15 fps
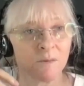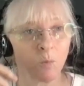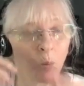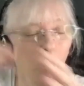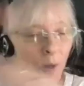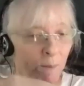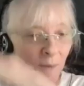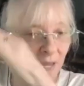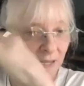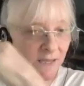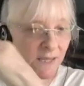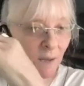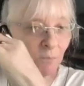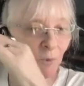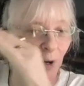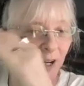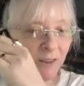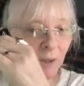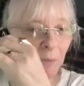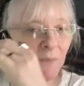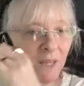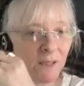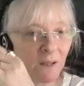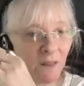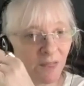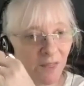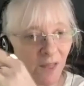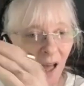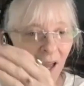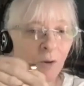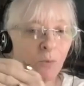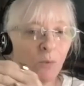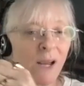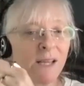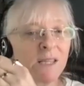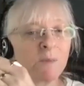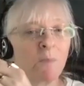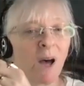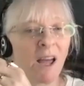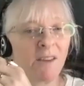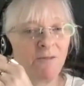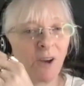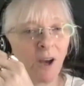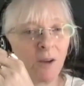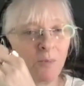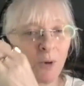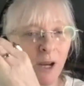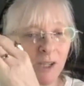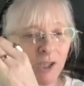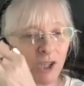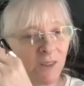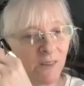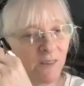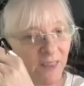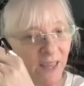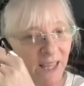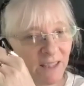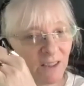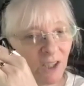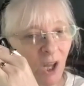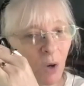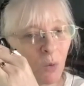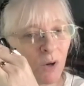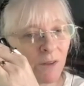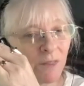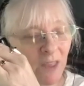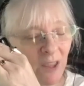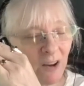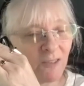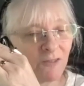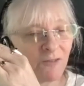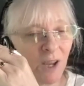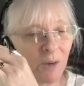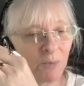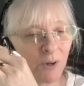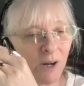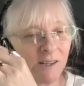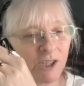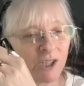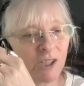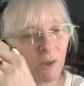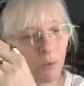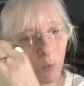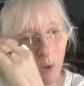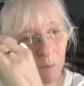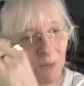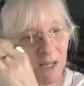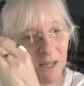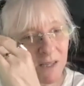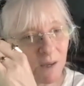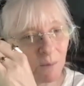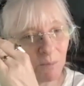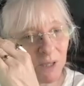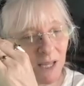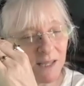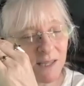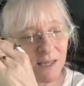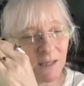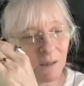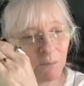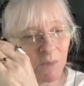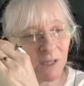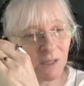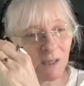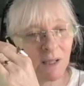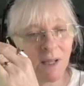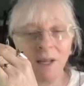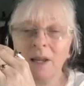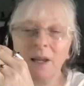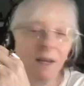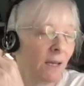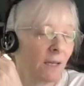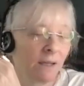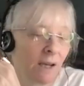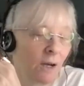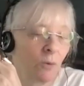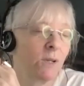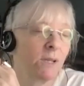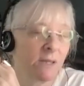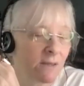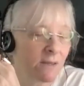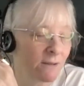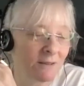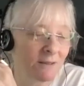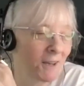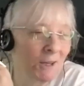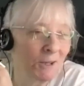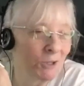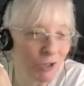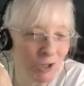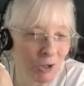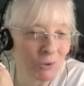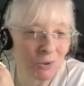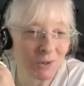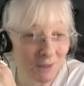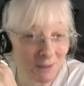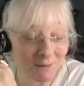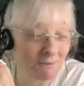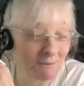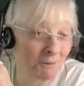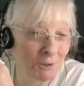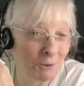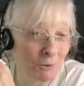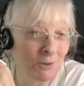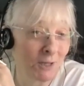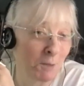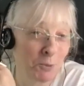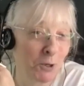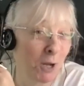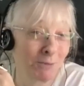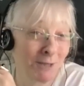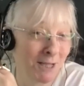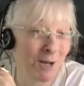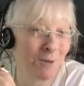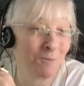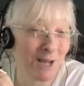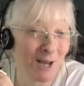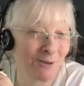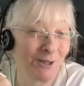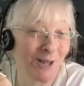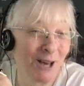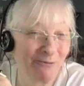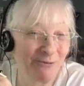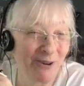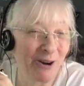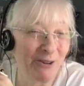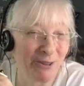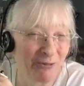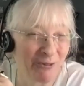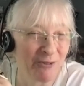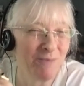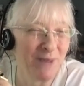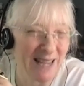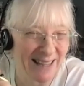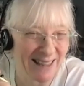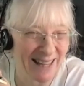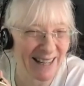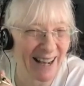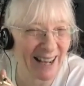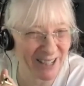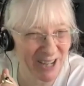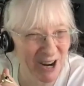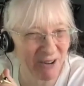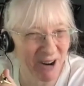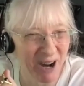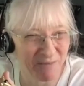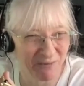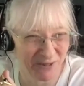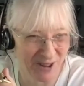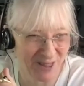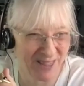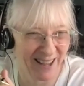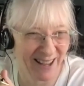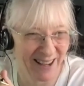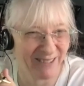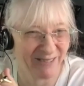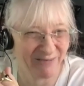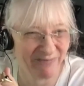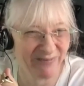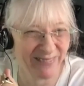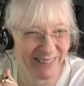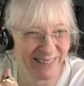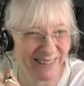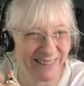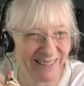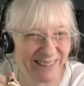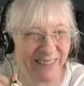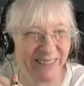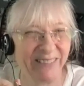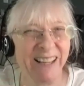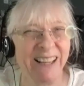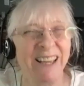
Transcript: we meet somewhere in the middle. I raise my vibration, they lower their vibration, and we meet someplace in the middle. And I always kind of joke that, you know, they probably come down a lot farther for me than I go up for them, you know.